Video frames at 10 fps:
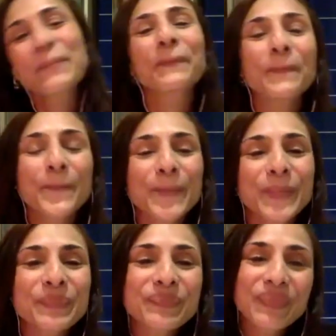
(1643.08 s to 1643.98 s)
back to
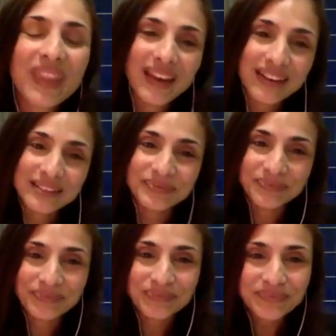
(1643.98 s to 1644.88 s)
you, Karishma.
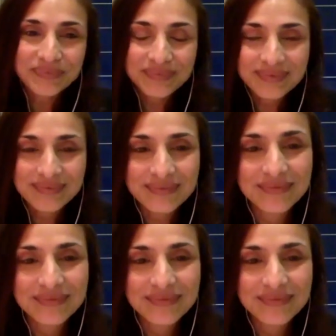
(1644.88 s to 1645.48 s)
So